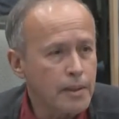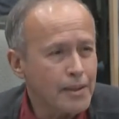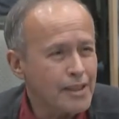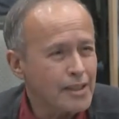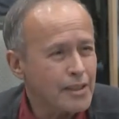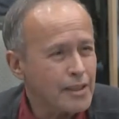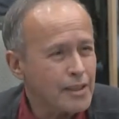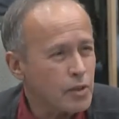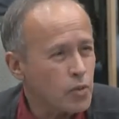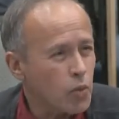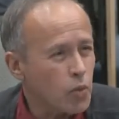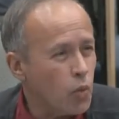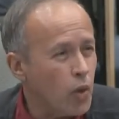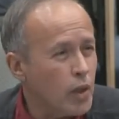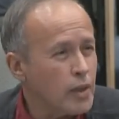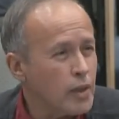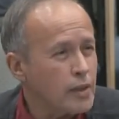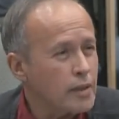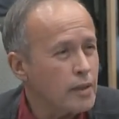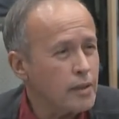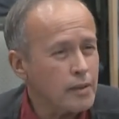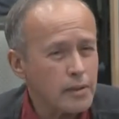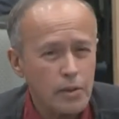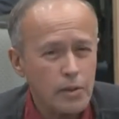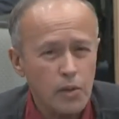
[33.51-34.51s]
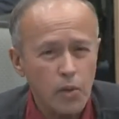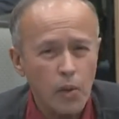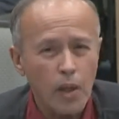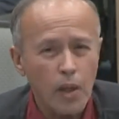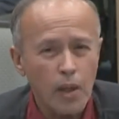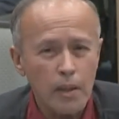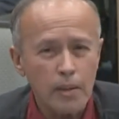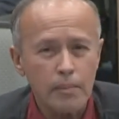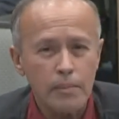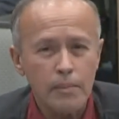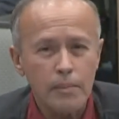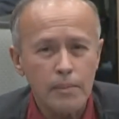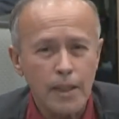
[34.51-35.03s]
This is wanton
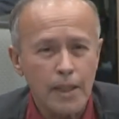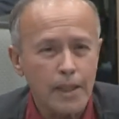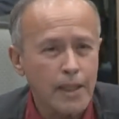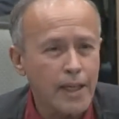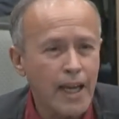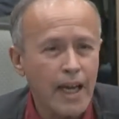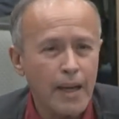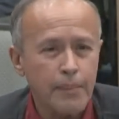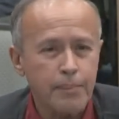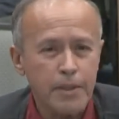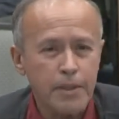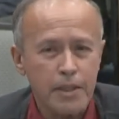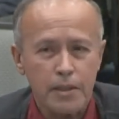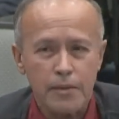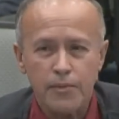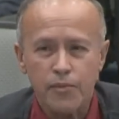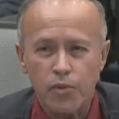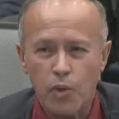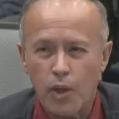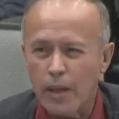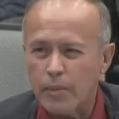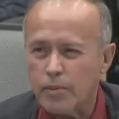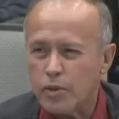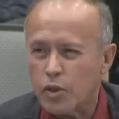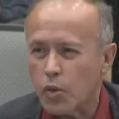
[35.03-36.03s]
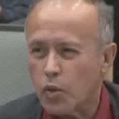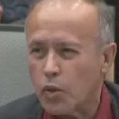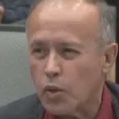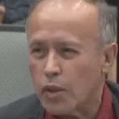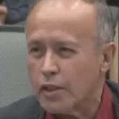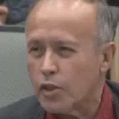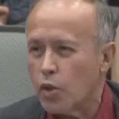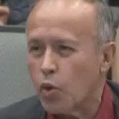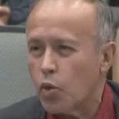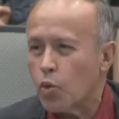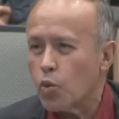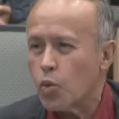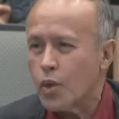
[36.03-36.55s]
crime that happens for
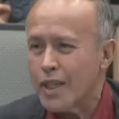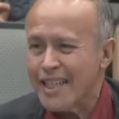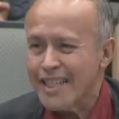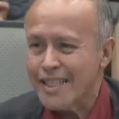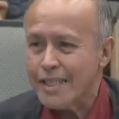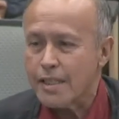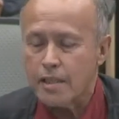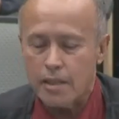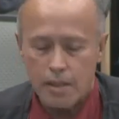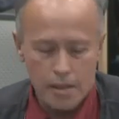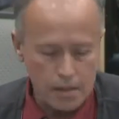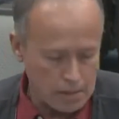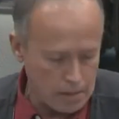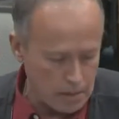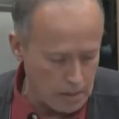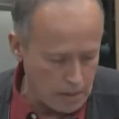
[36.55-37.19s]
absolutely no reason.